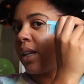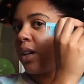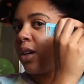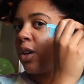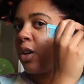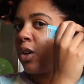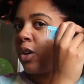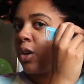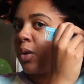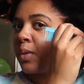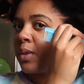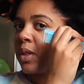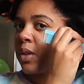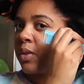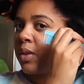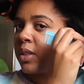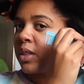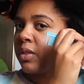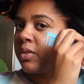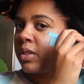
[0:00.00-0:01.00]
curl was
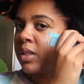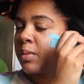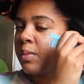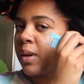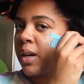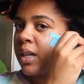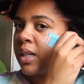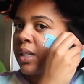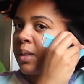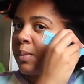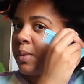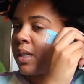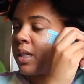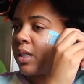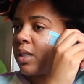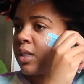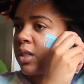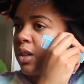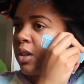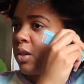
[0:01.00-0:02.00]
going to respond to being
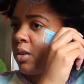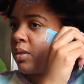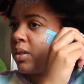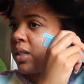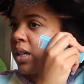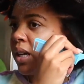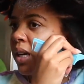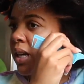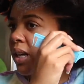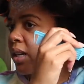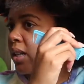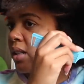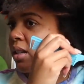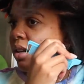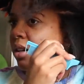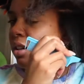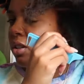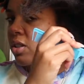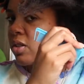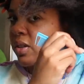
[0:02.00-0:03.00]
soaked, and
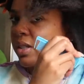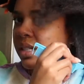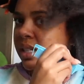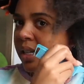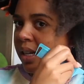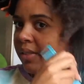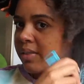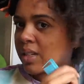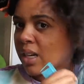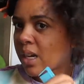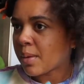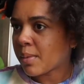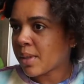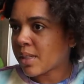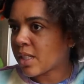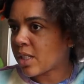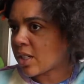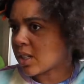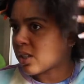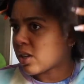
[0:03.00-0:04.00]
also I didn't have time because
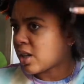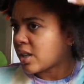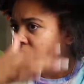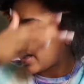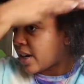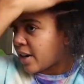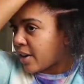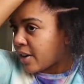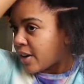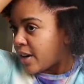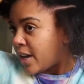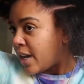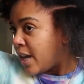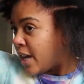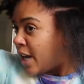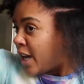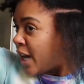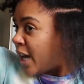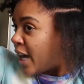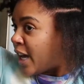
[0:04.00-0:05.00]
I just got the hair
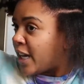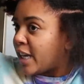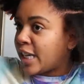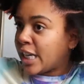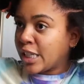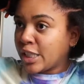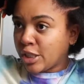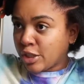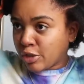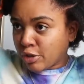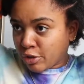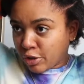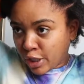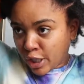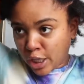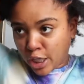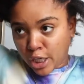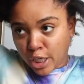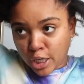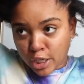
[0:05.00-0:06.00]

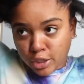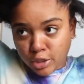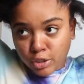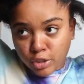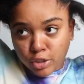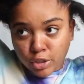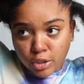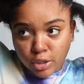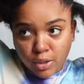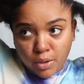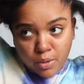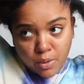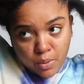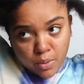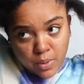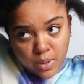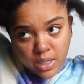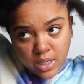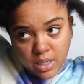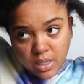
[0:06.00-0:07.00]
yesterday.
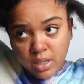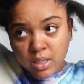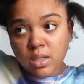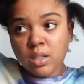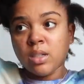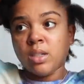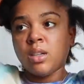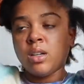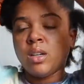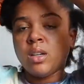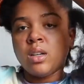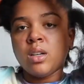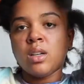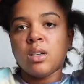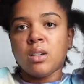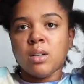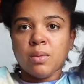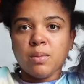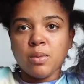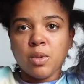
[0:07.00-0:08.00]
So
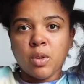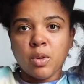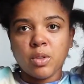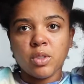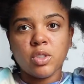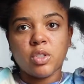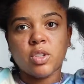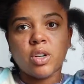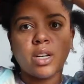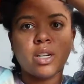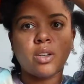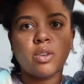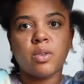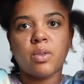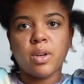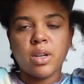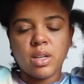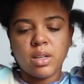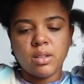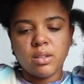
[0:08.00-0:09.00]
I'm going to try
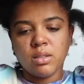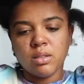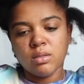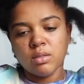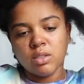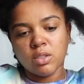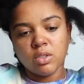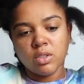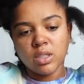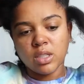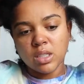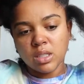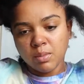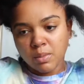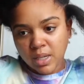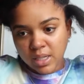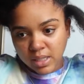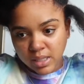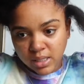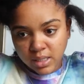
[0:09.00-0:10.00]
to grease
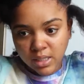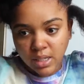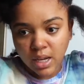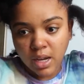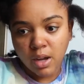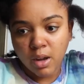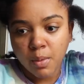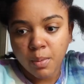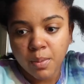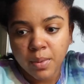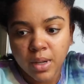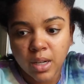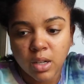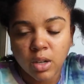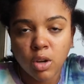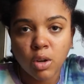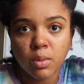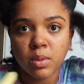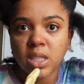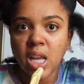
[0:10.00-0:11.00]
my scalp in
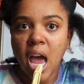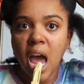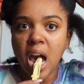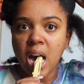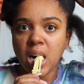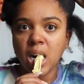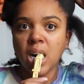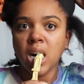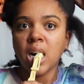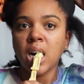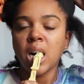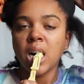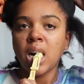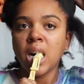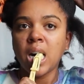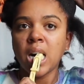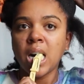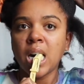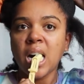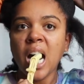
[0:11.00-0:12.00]
hopes that
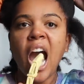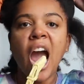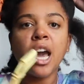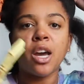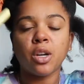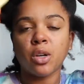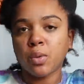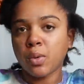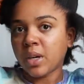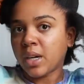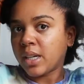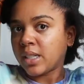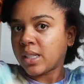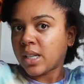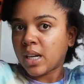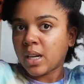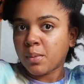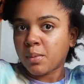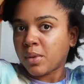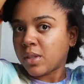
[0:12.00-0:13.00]
it'll work as
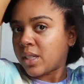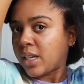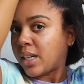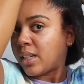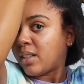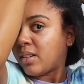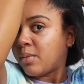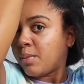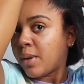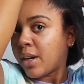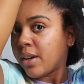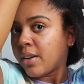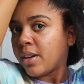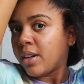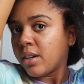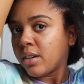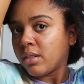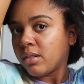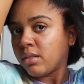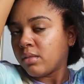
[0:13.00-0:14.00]
like a protective
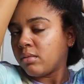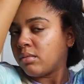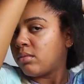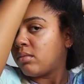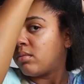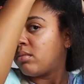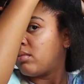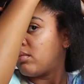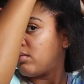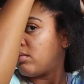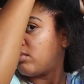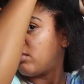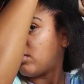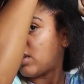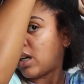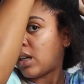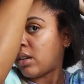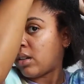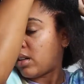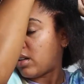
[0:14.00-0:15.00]
barrier.
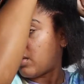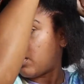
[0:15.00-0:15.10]
I don't know,